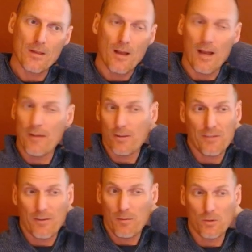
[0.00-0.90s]
I
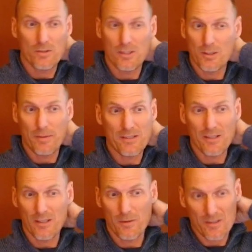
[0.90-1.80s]
figured if I'm losing a piece
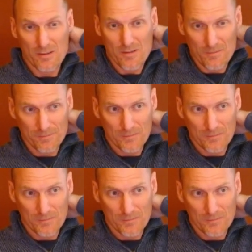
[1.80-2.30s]
anyways,